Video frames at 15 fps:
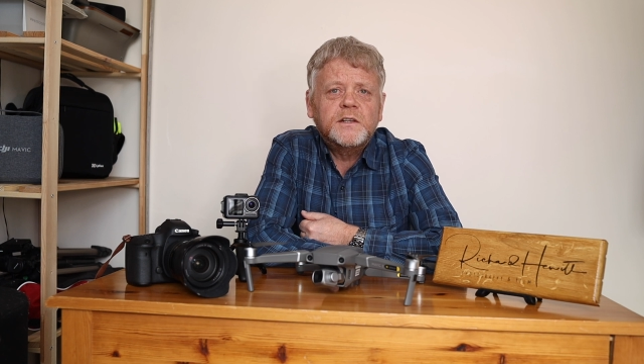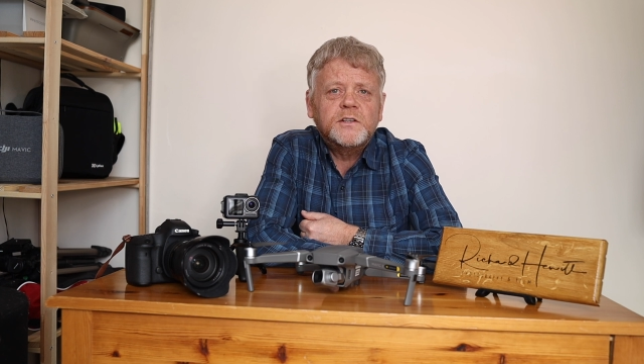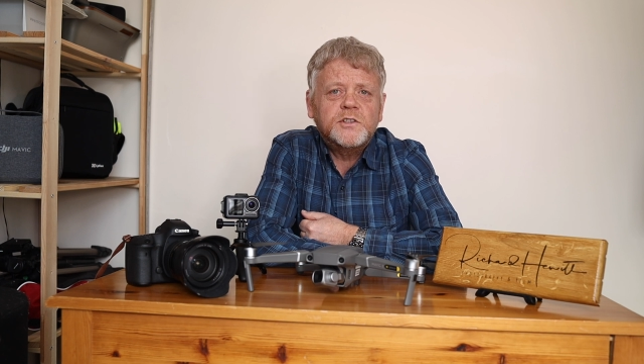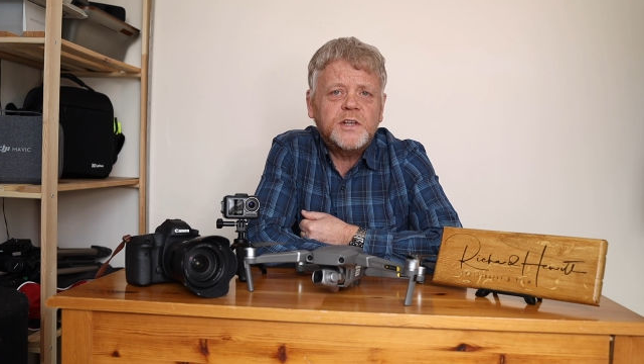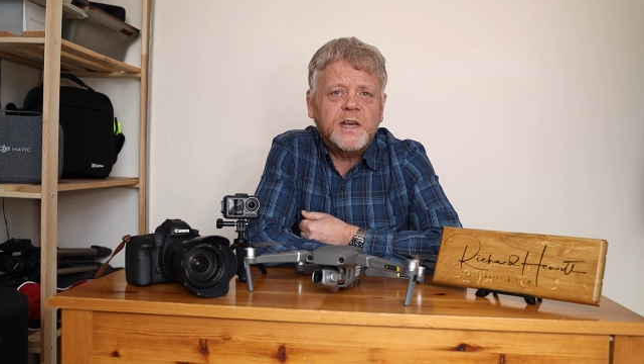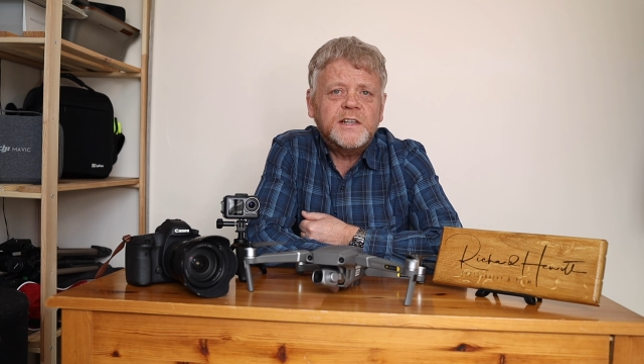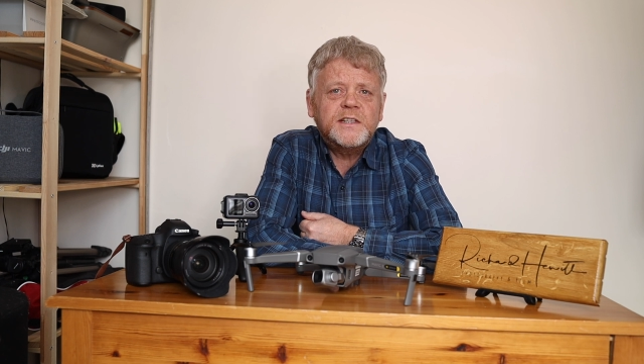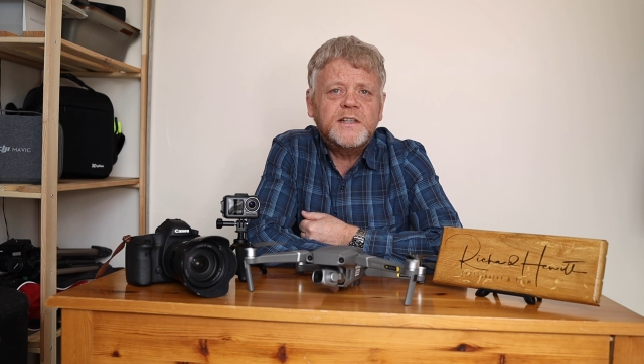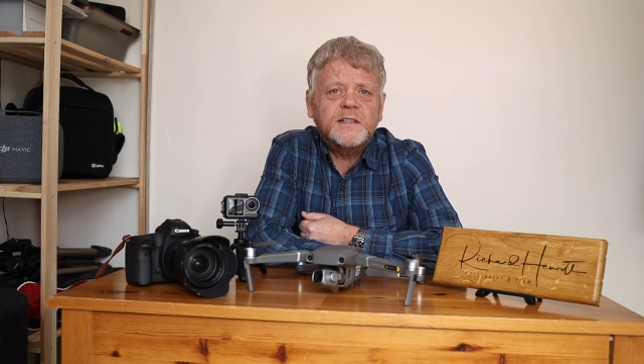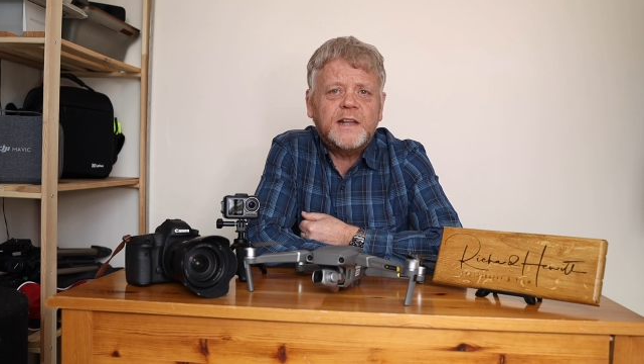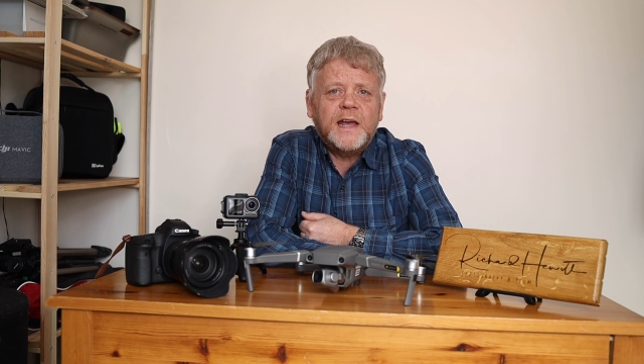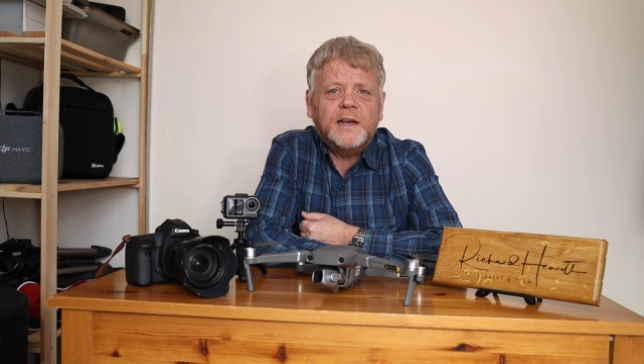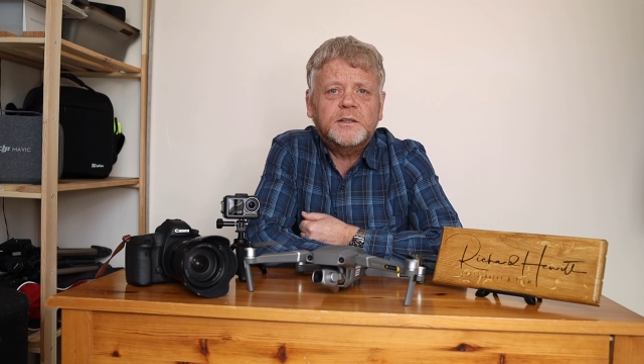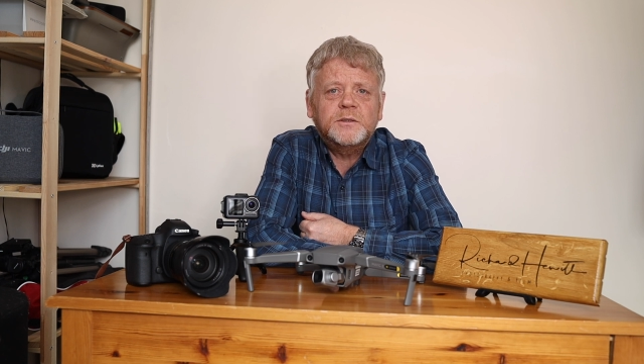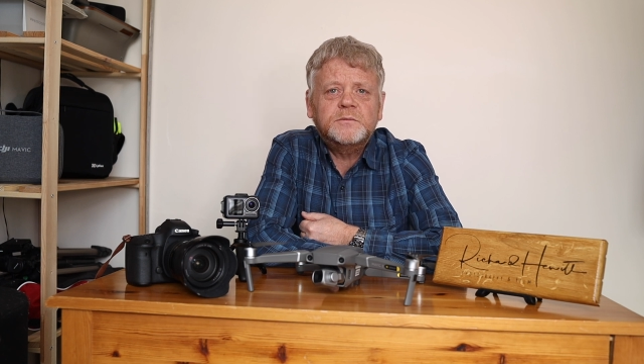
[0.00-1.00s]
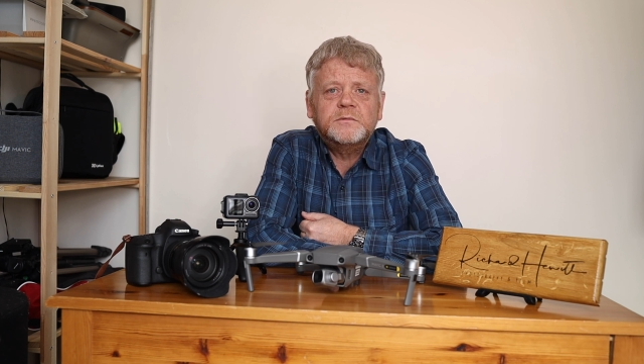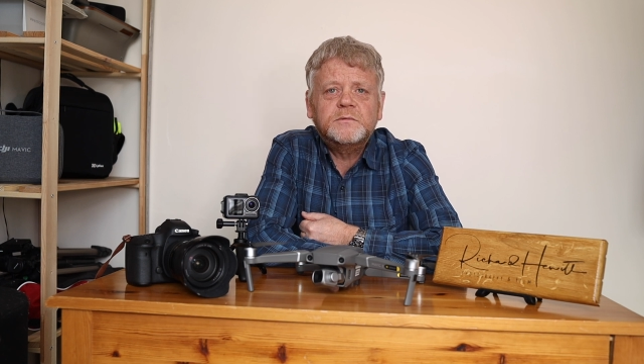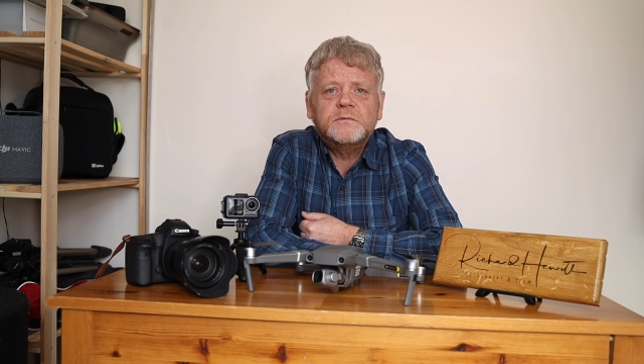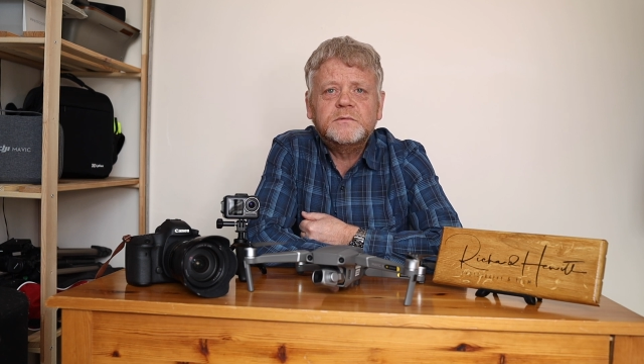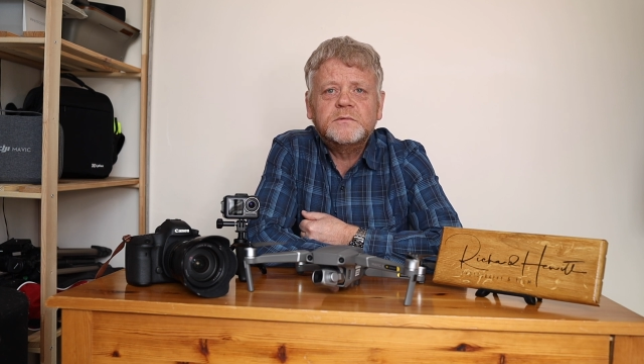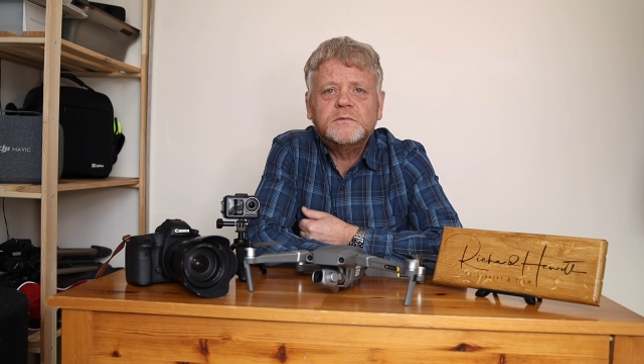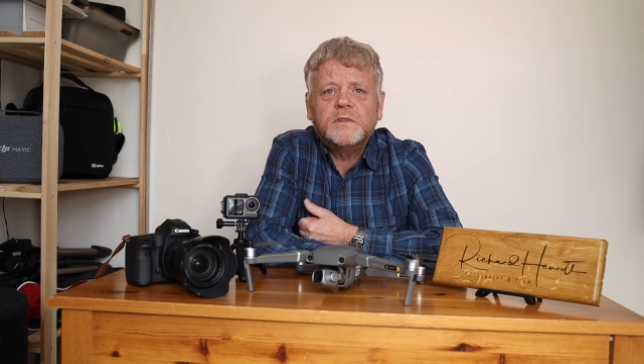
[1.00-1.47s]
chasing down
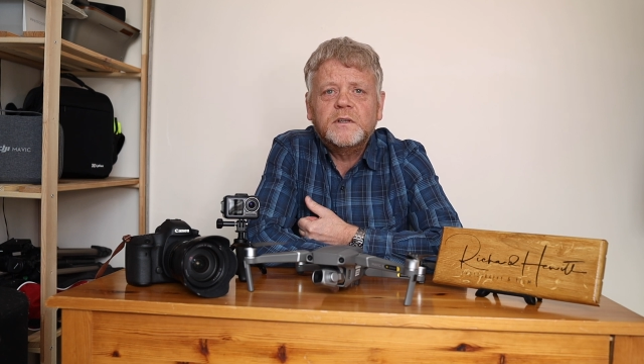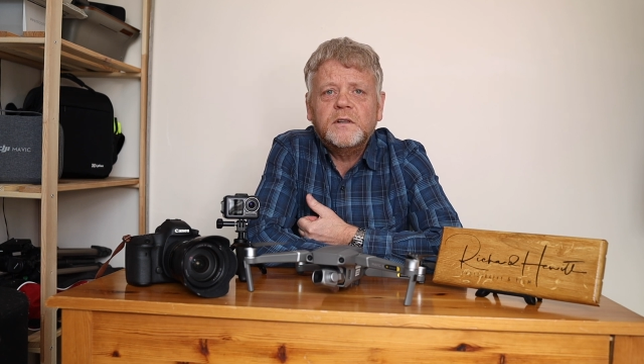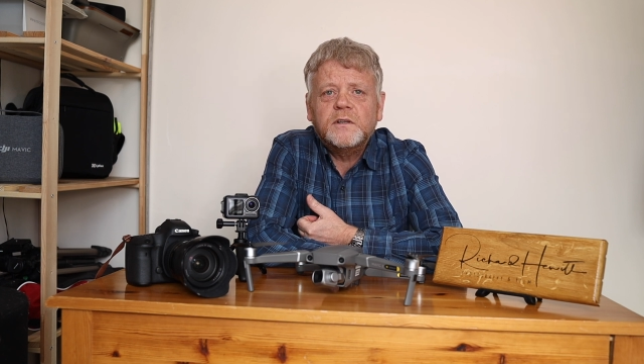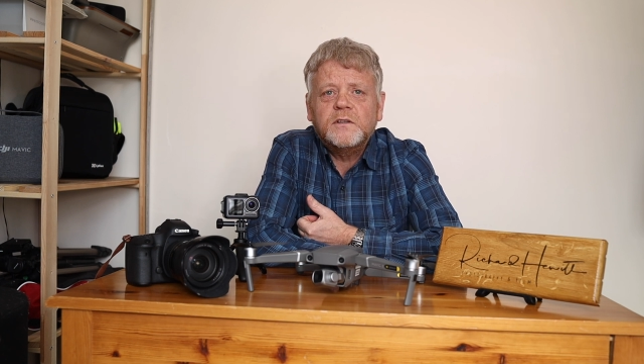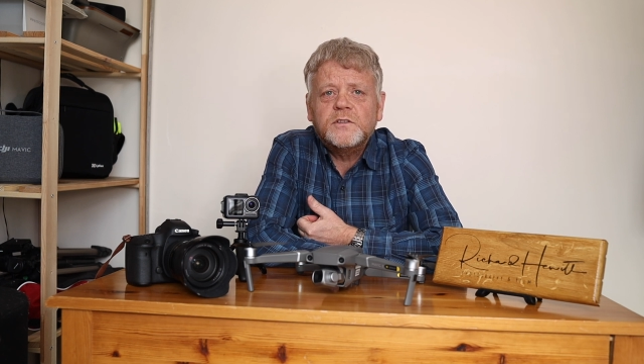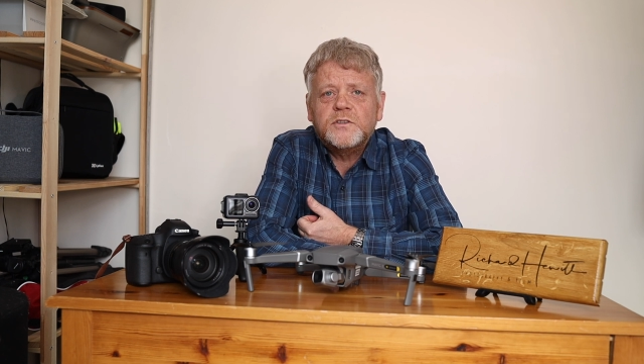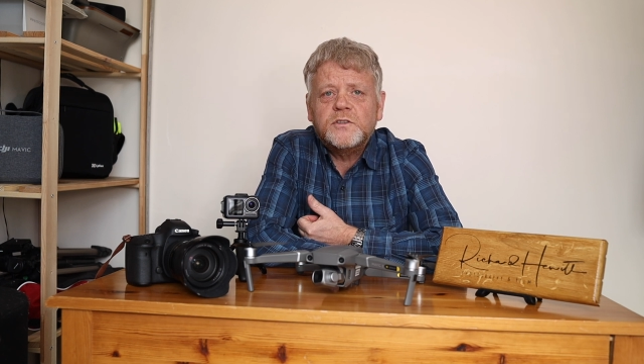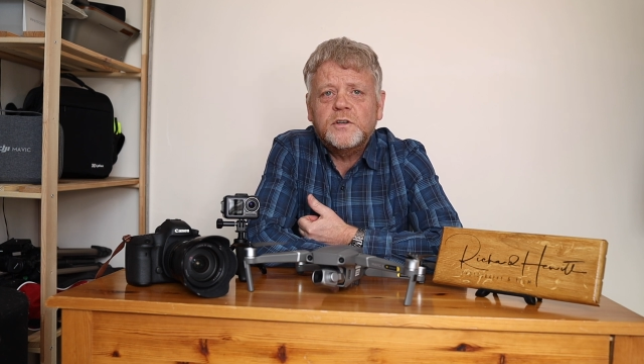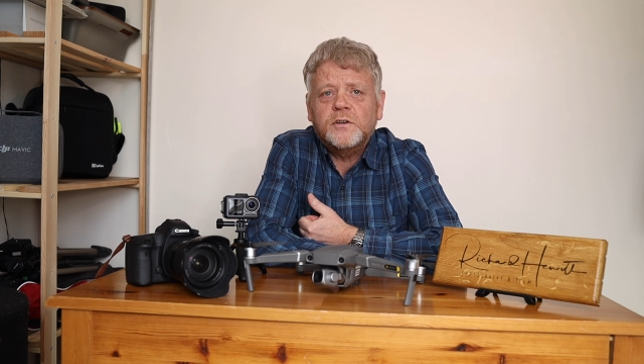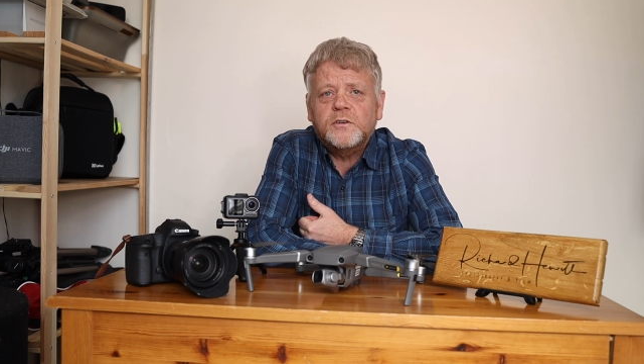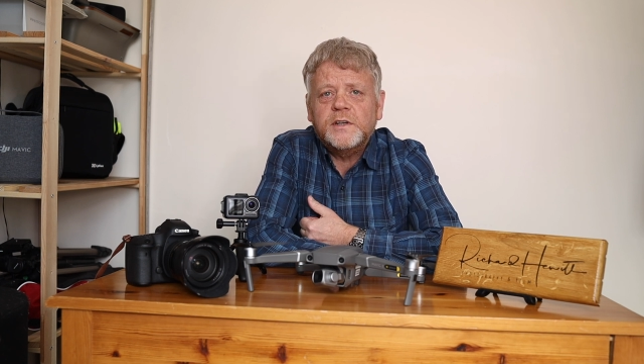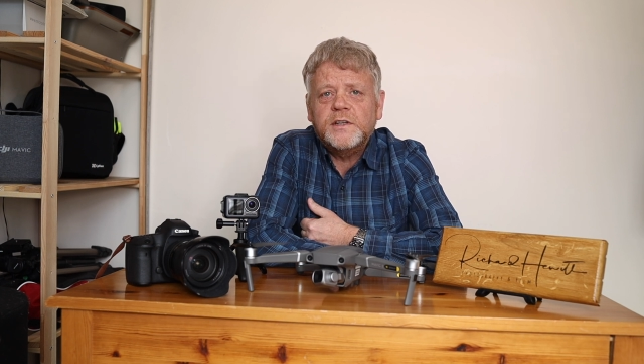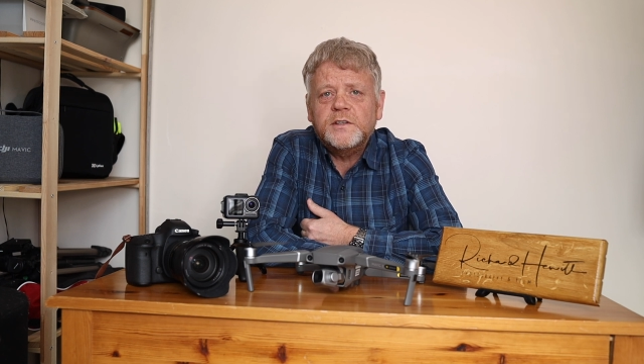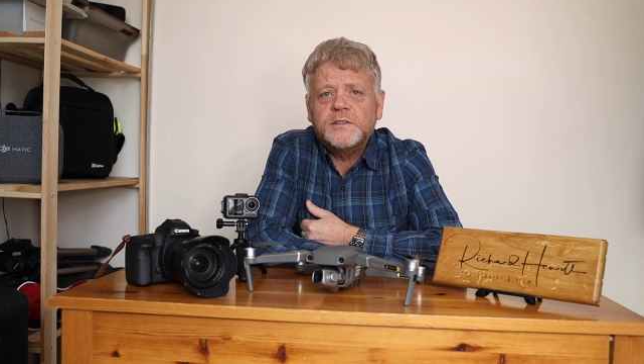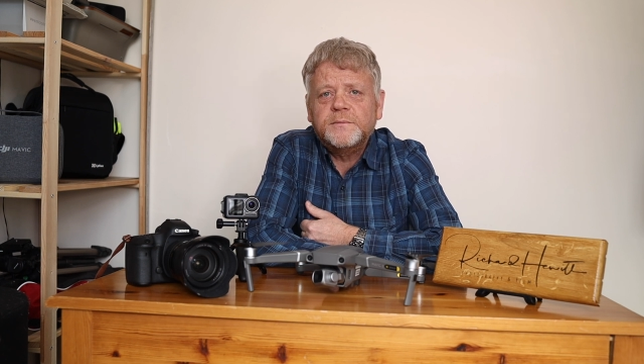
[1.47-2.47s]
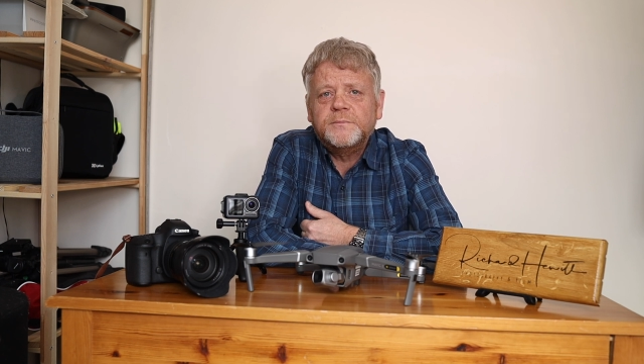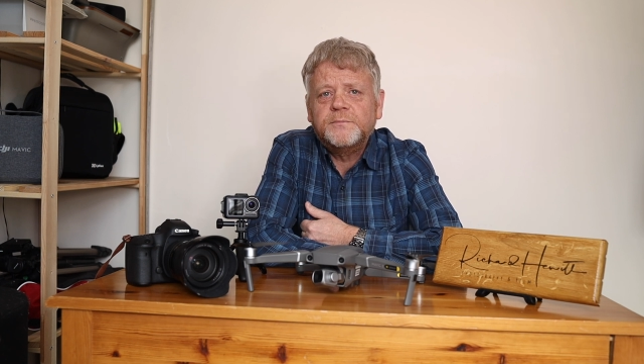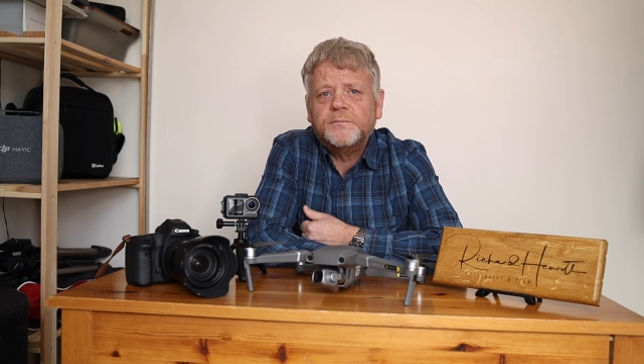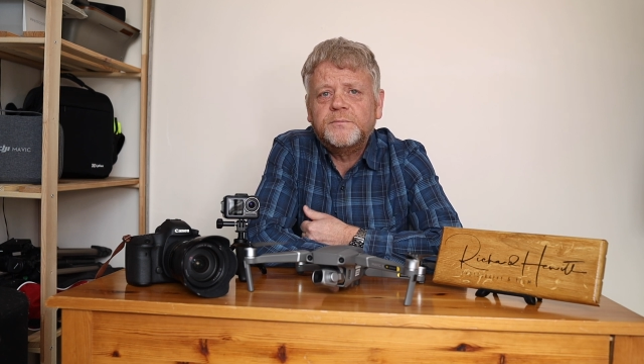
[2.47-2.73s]
stories.